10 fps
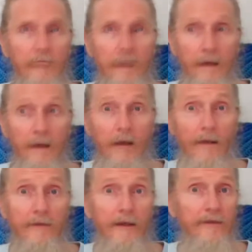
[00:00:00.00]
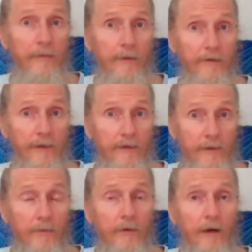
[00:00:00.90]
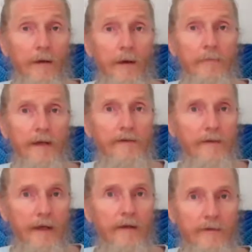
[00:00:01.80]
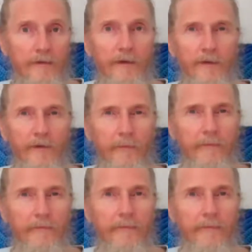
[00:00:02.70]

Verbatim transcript: a decimal system or a, a base 10 system.